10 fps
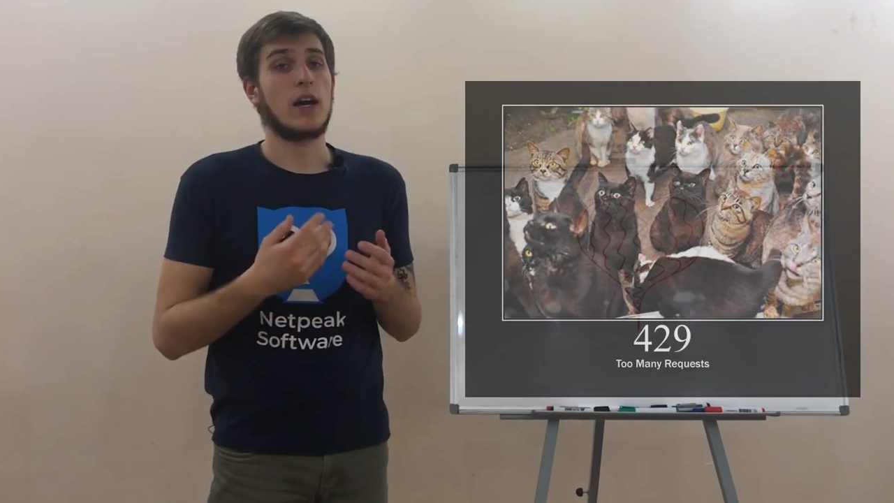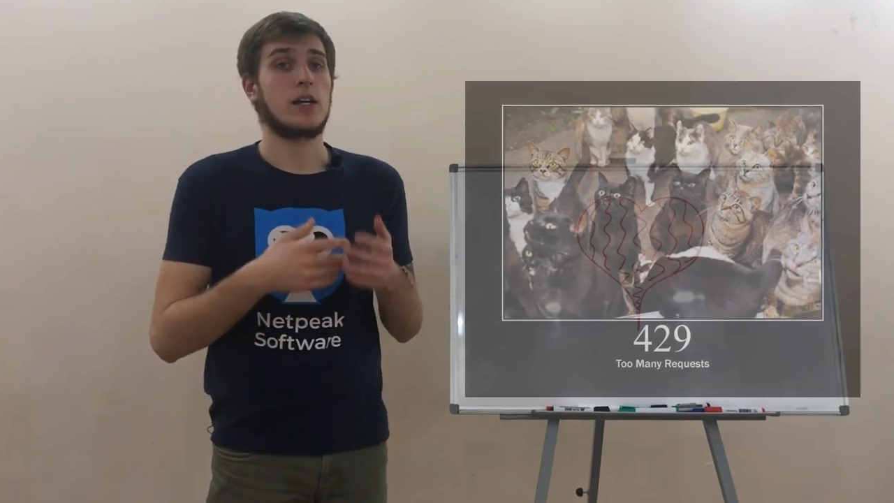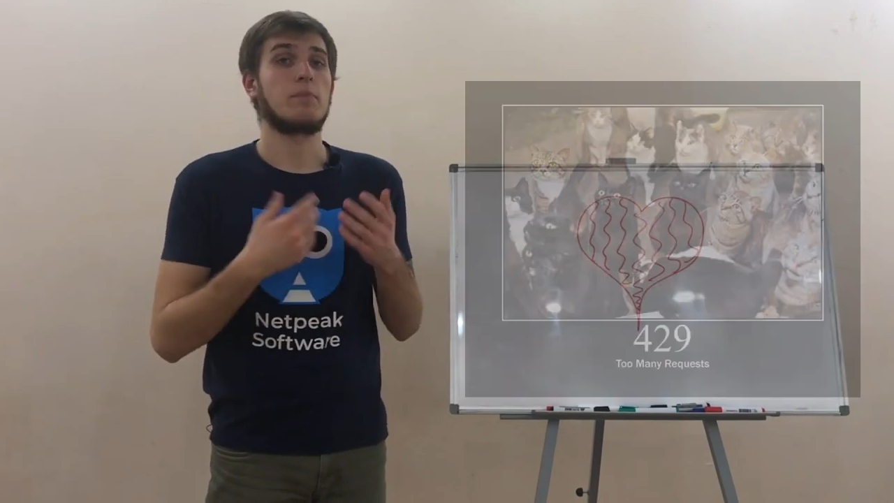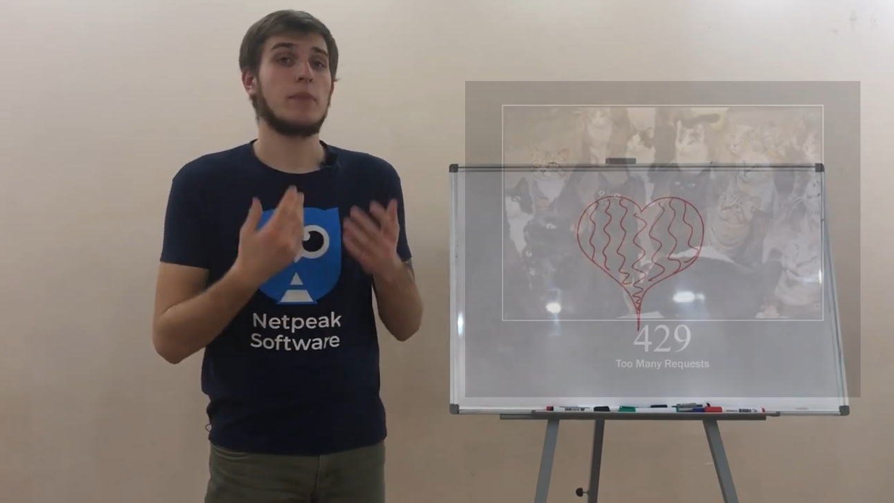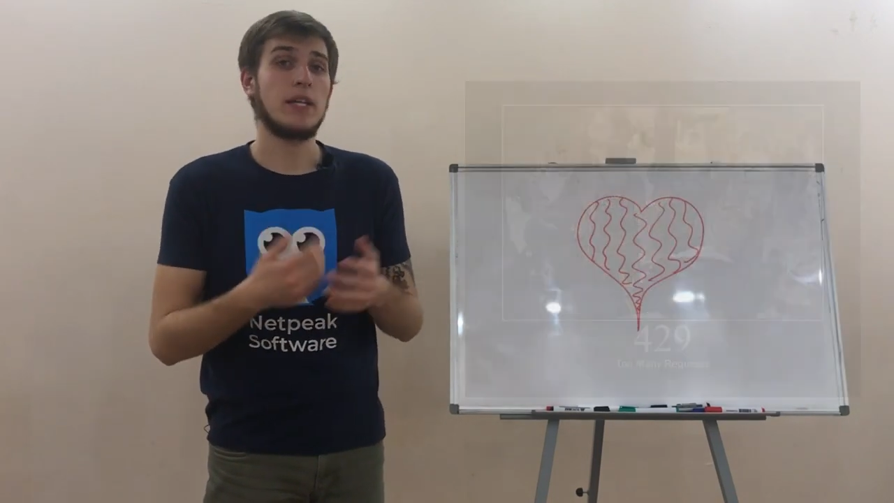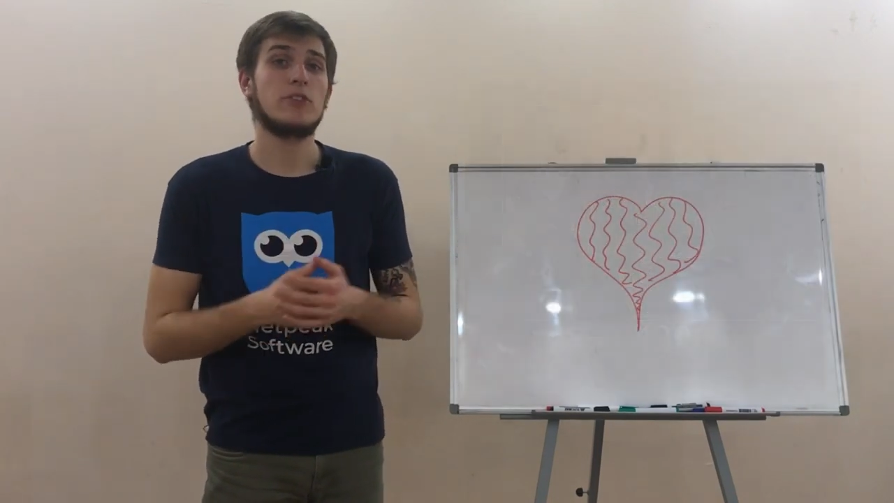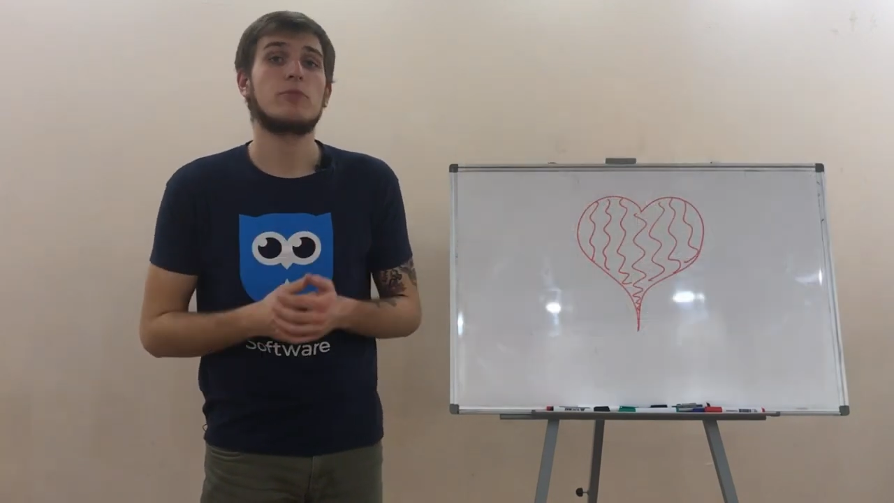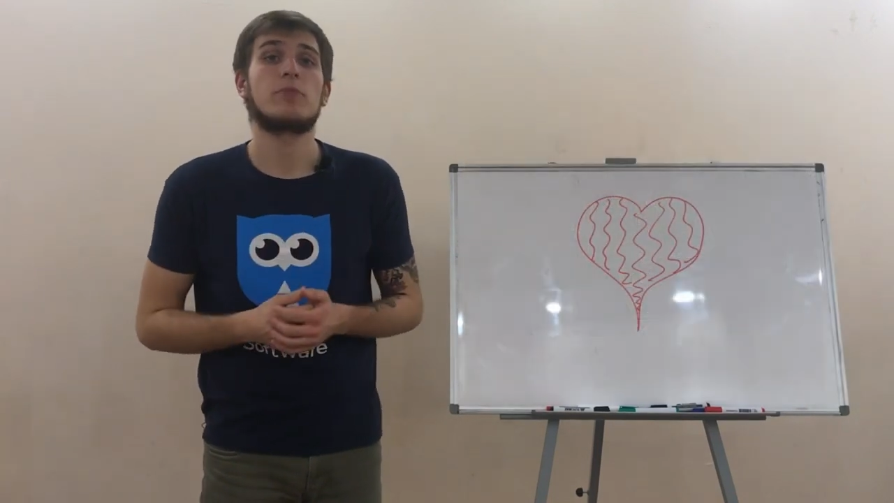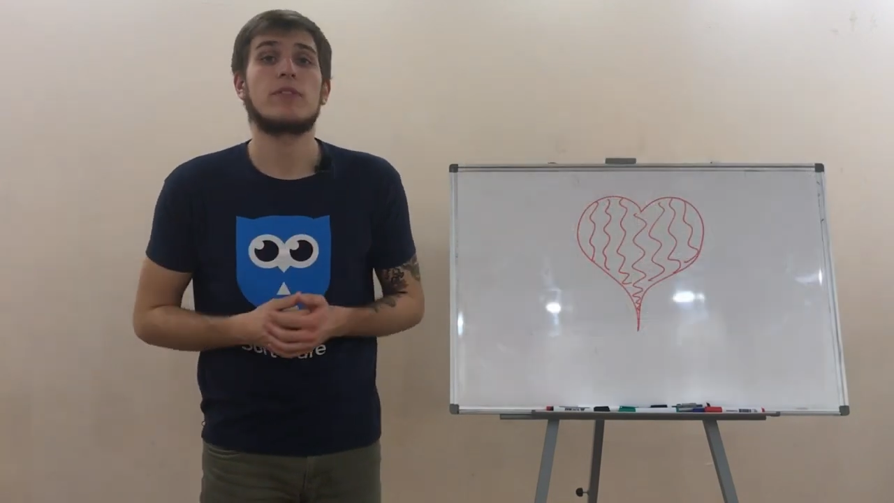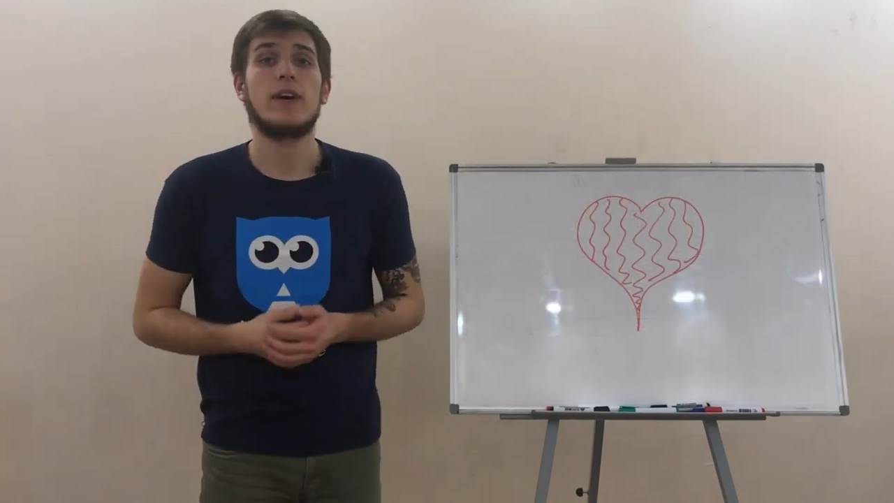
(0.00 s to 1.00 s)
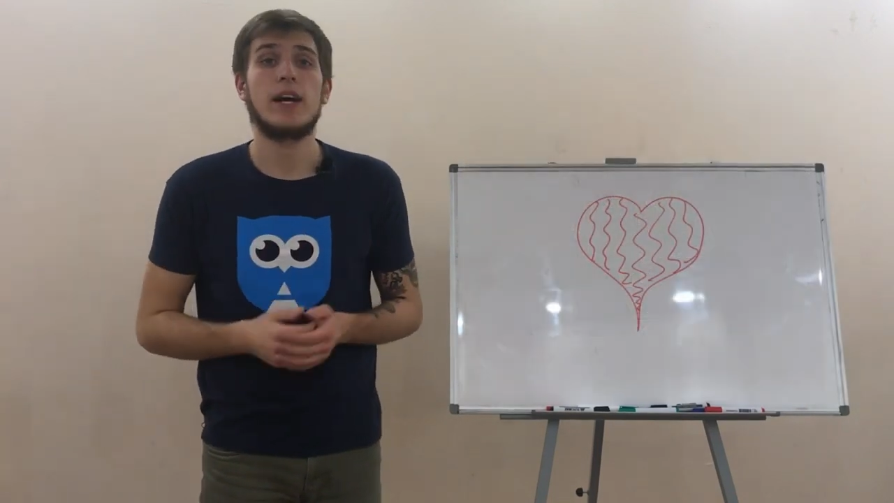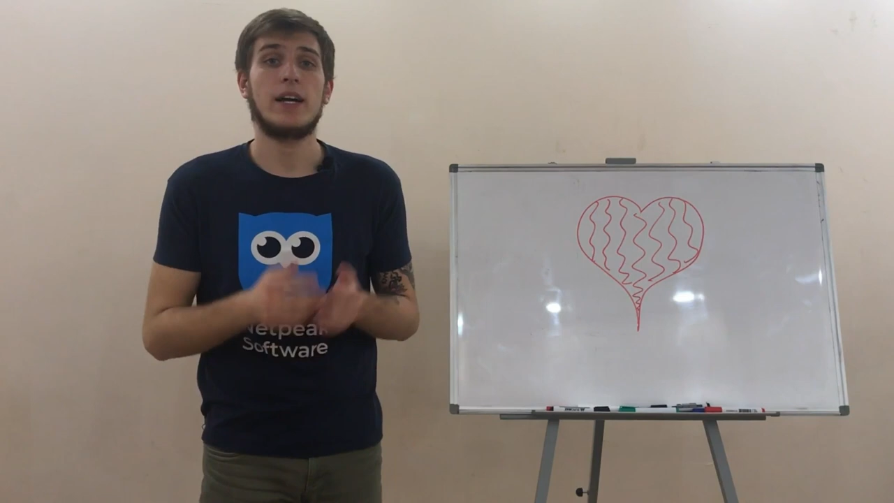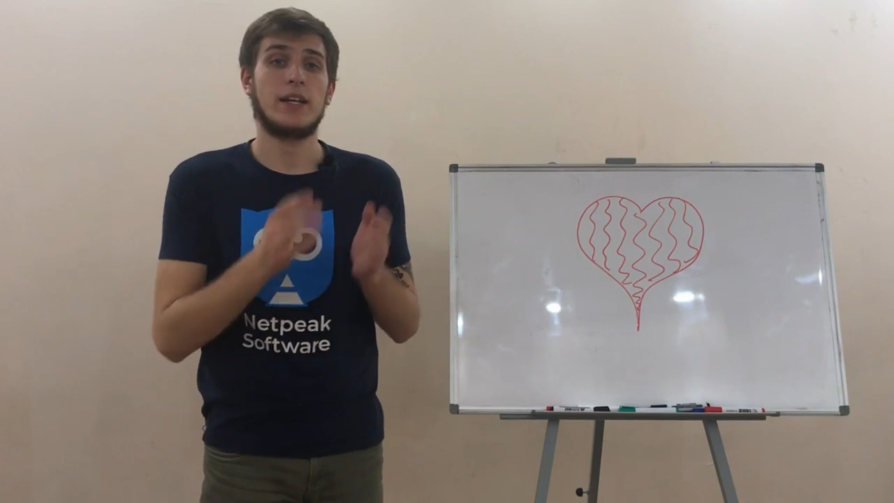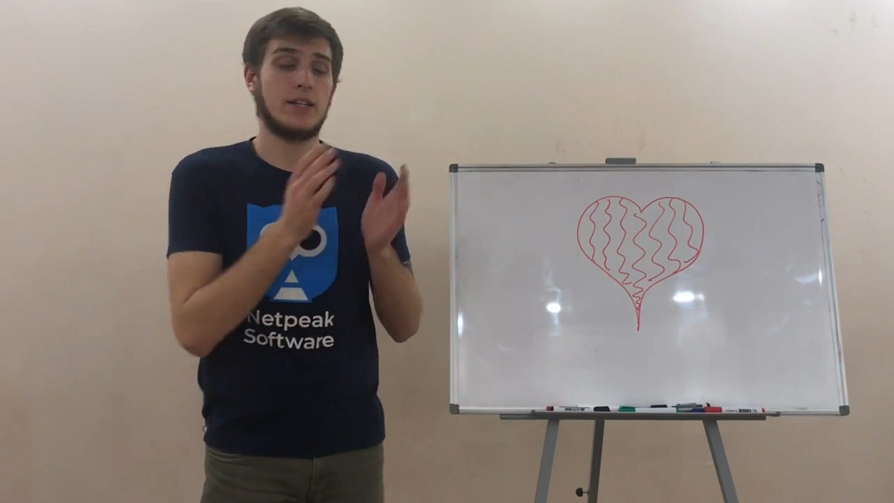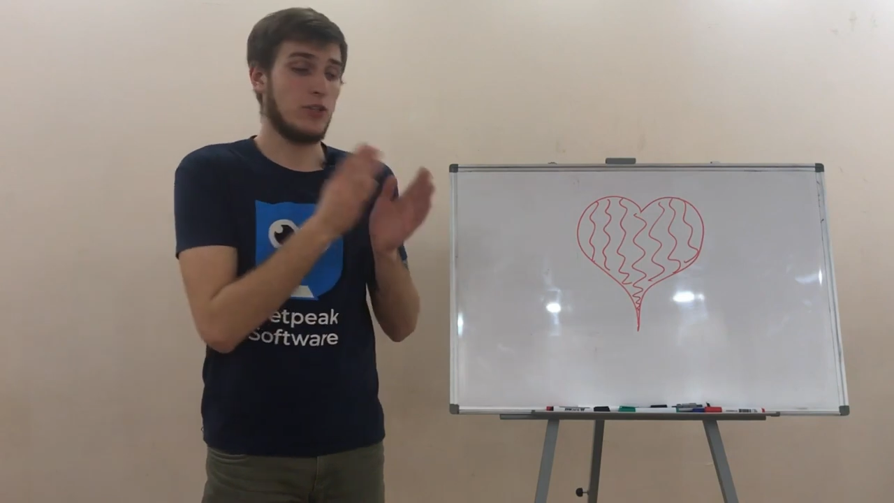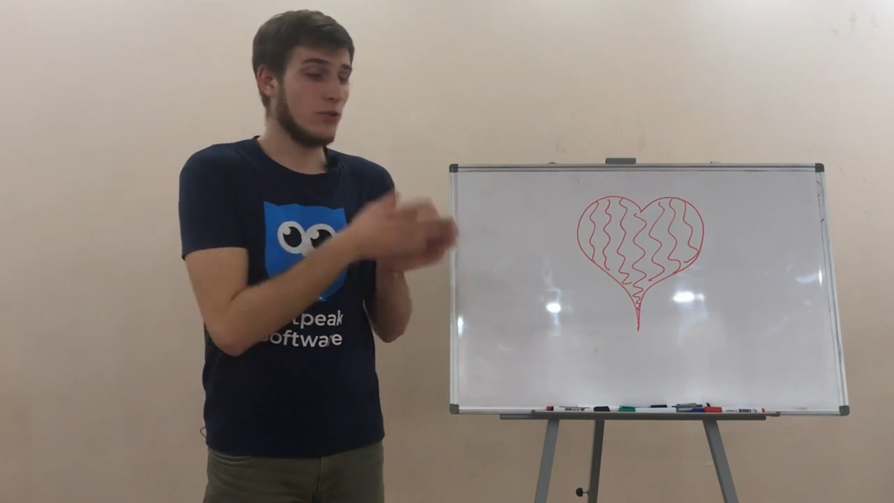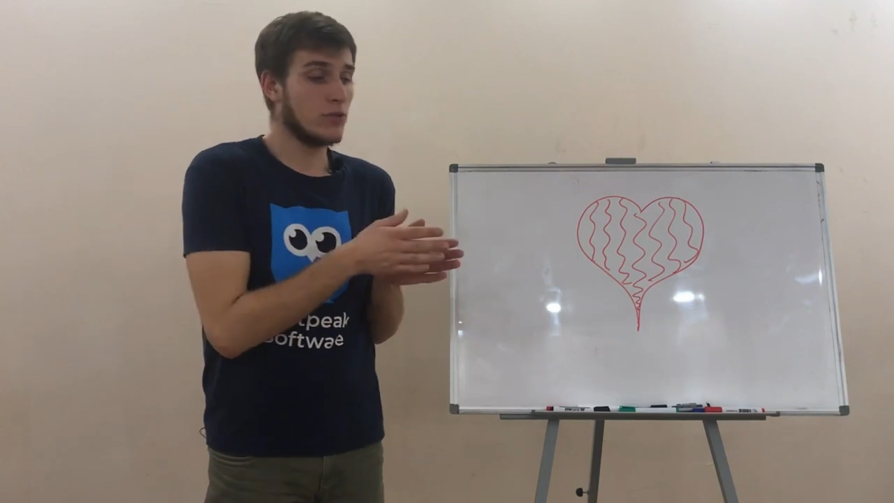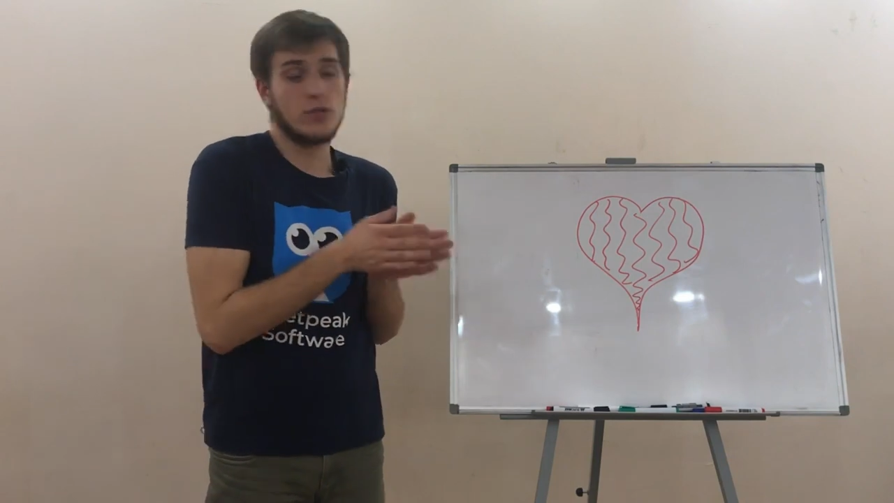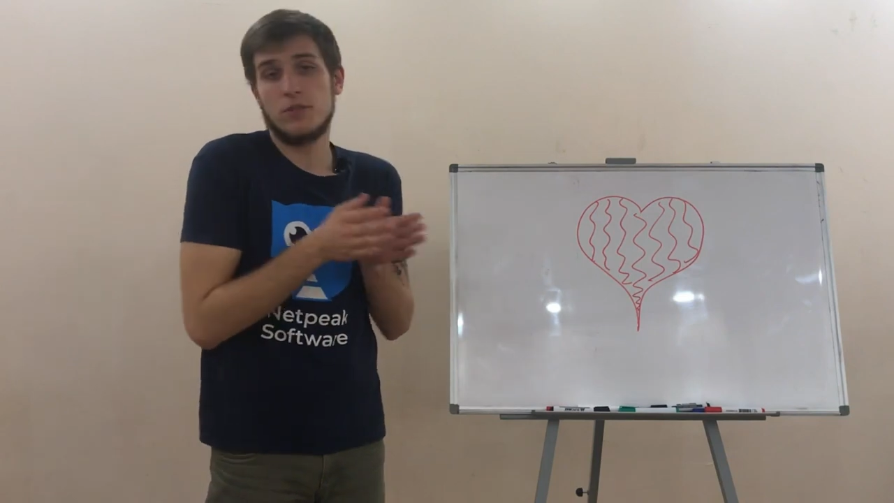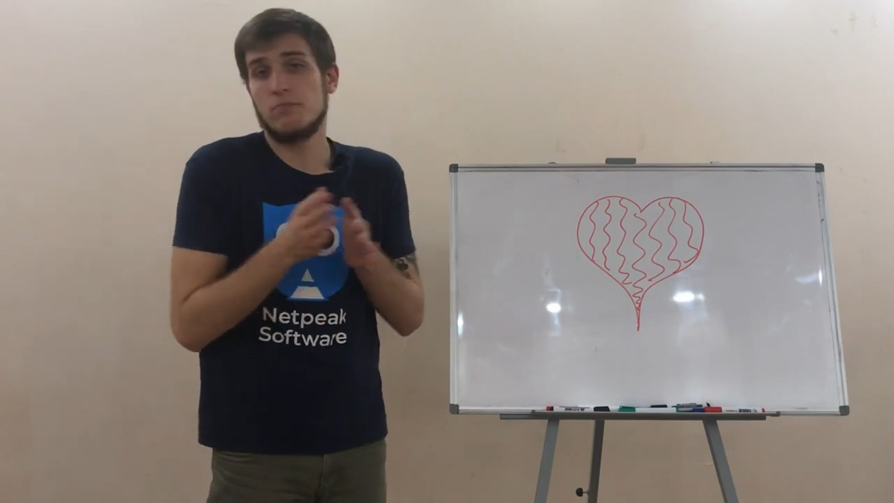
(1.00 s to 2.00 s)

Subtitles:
are meant to provide a user,